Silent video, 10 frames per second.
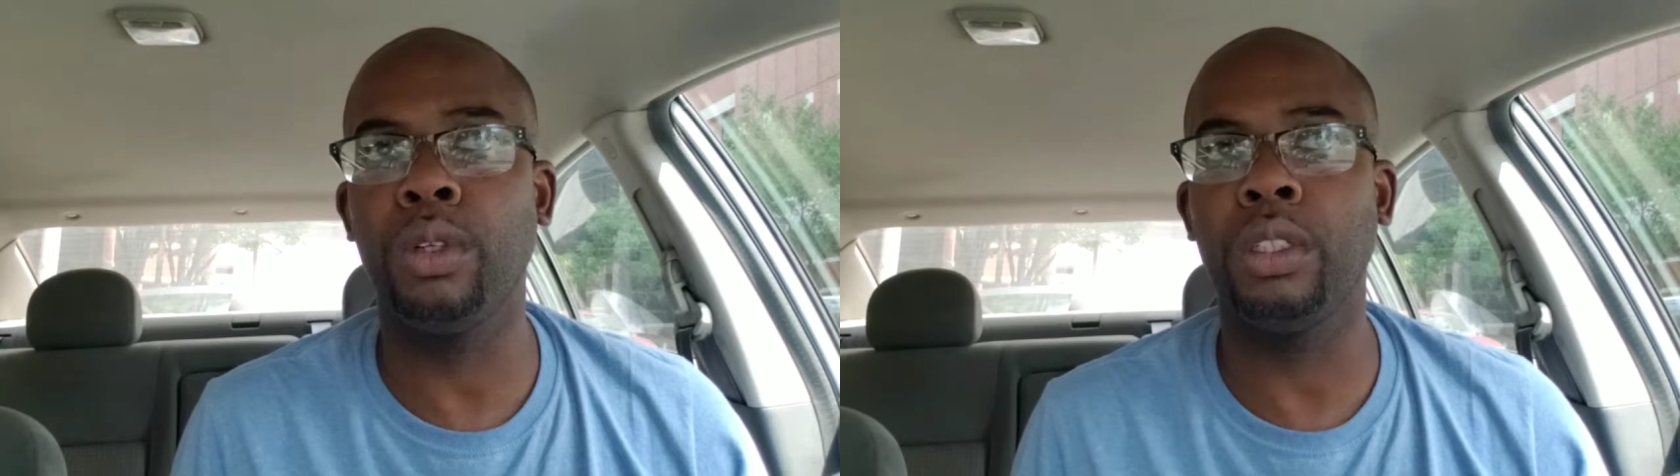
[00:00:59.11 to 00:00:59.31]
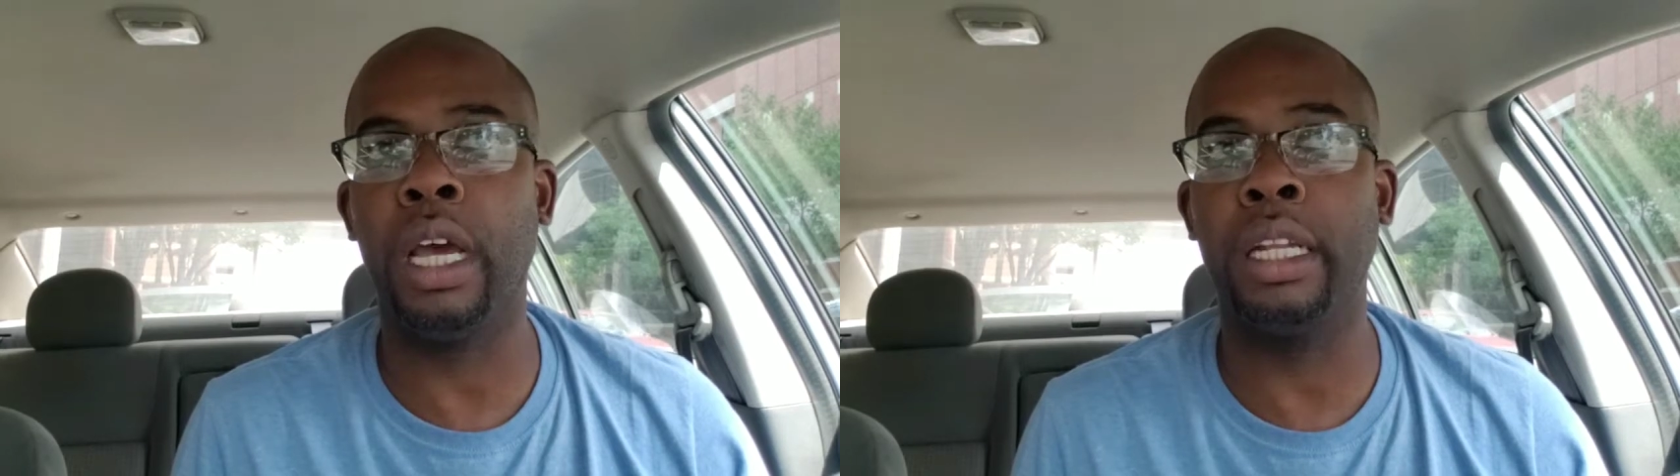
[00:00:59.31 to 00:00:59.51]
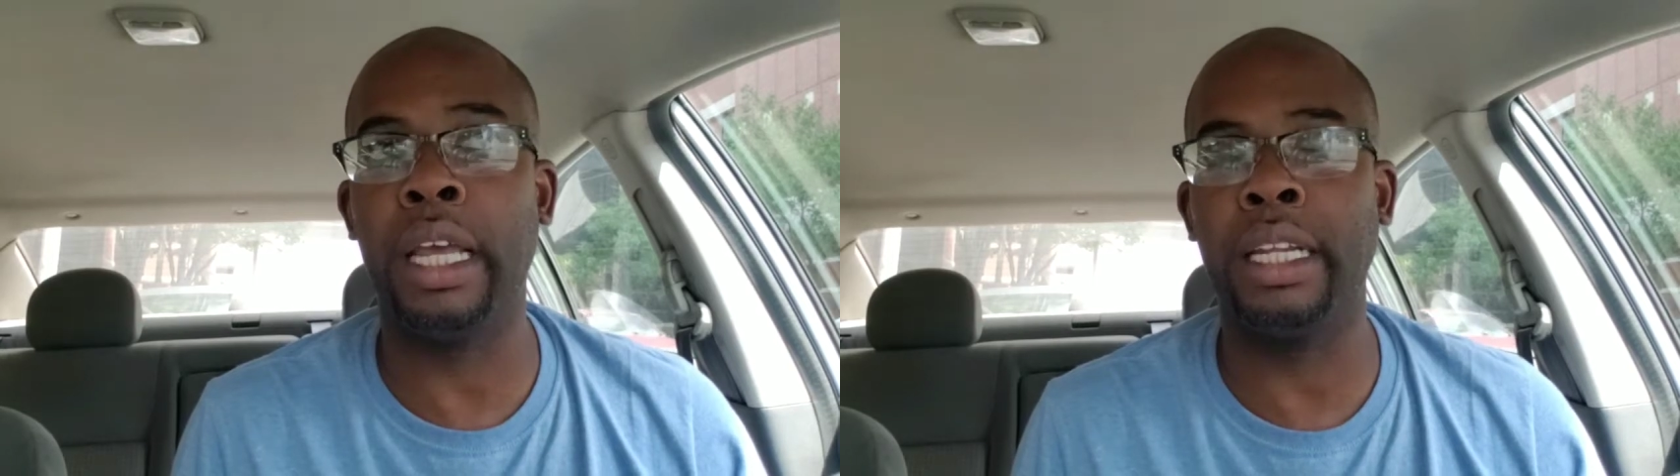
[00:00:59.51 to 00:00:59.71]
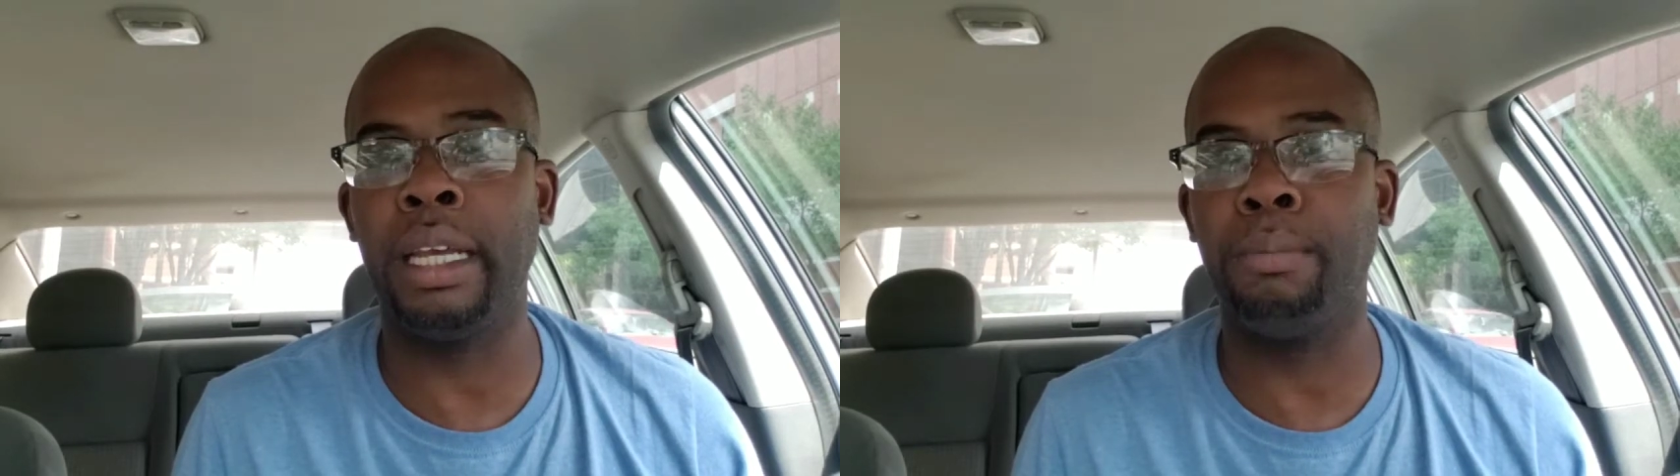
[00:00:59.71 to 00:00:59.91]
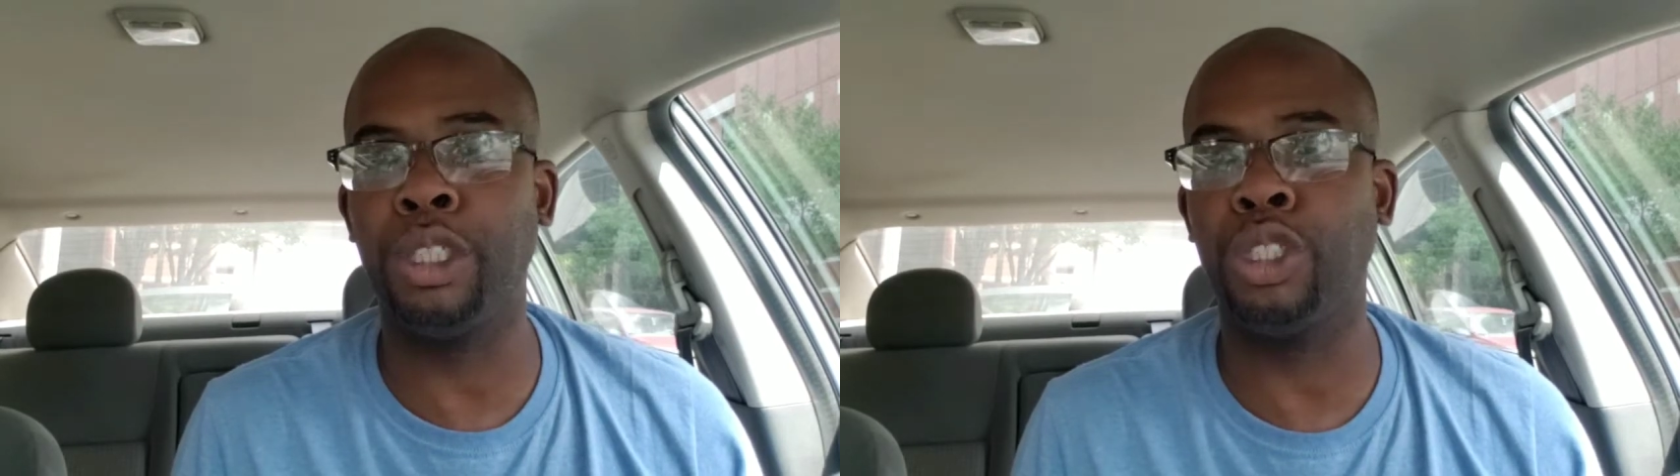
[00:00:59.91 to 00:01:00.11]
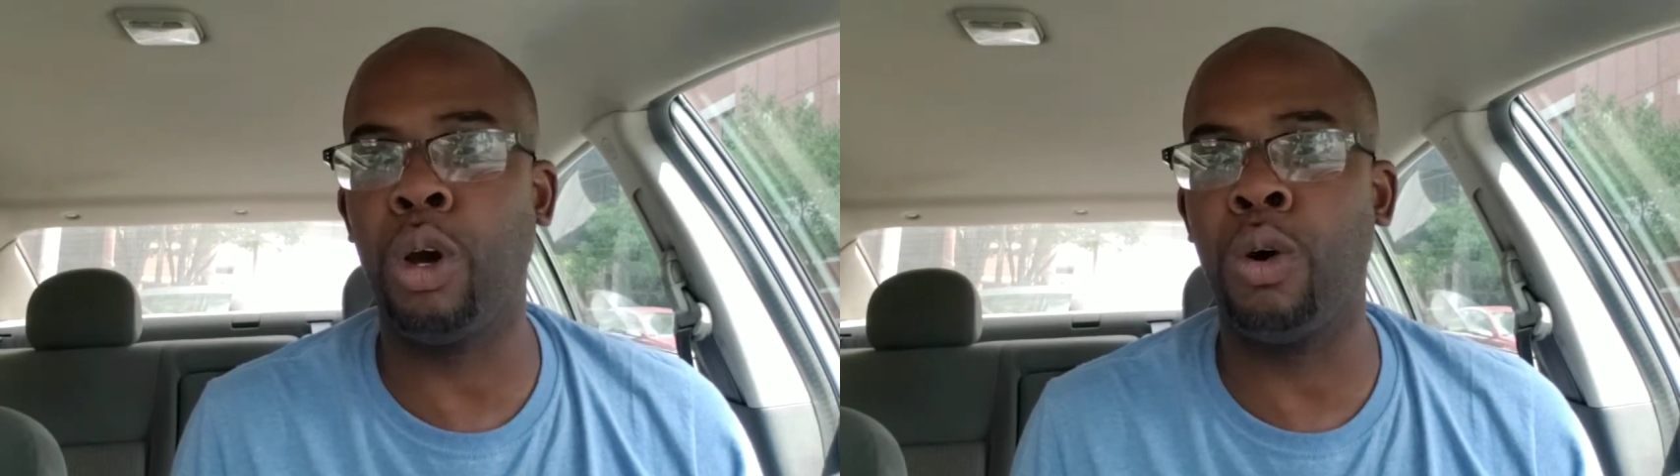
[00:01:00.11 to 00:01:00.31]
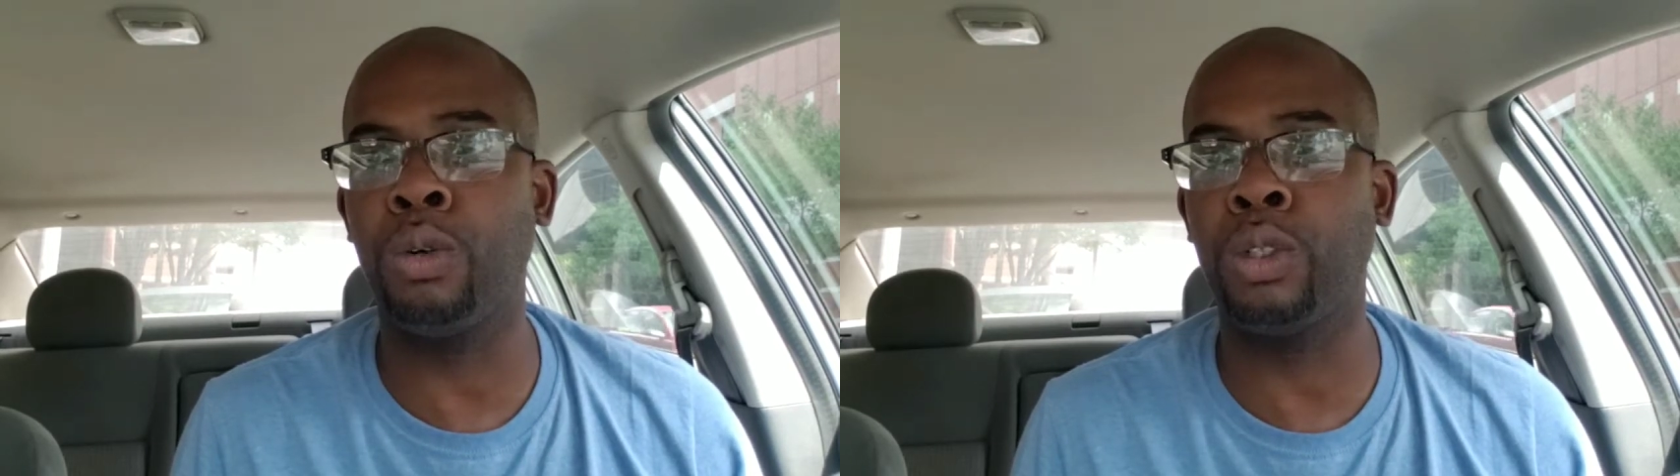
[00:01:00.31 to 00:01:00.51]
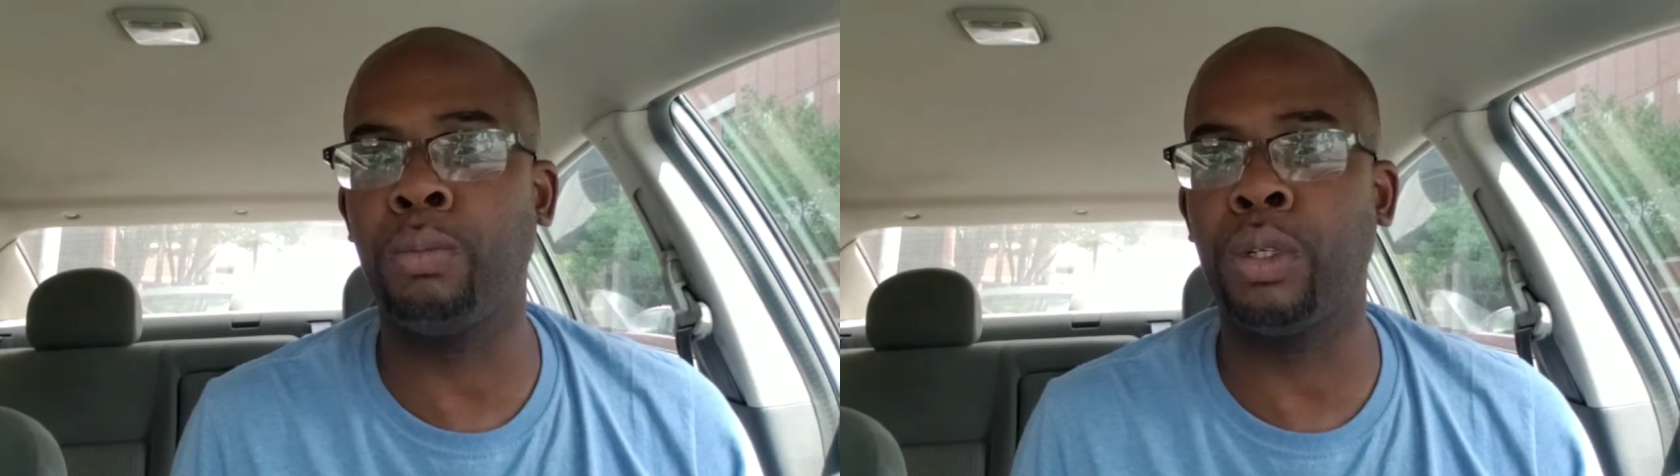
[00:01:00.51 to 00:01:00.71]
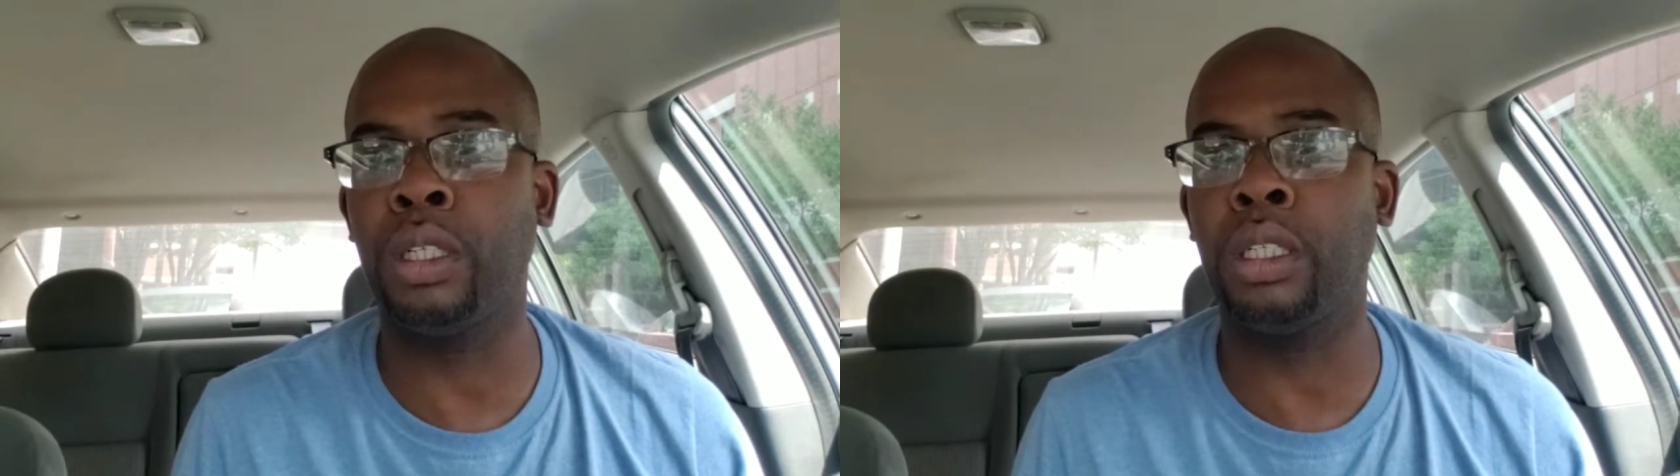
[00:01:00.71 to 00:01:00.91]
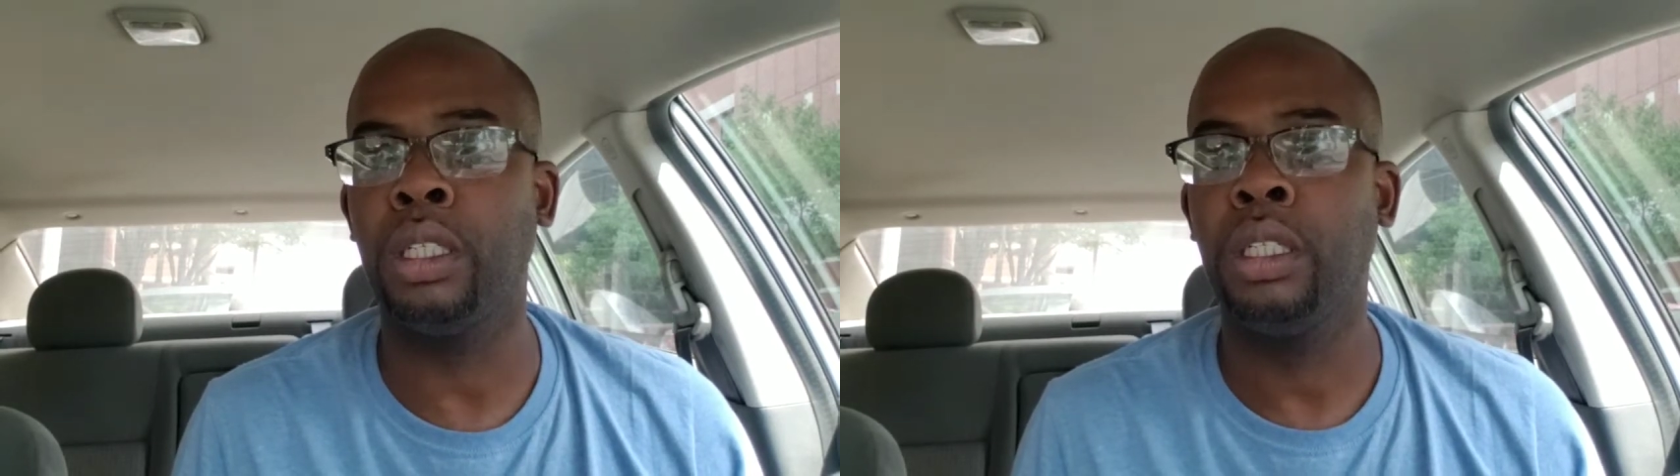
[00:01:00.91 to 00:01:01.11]
not not that much older,
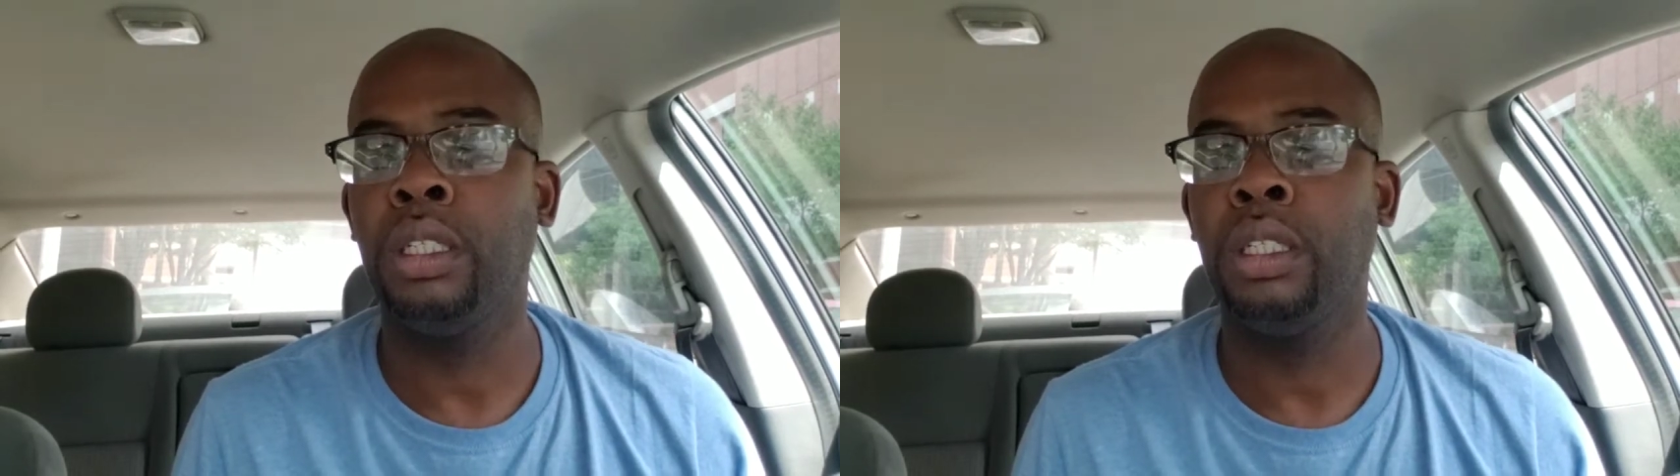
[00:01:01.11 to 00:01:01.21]
but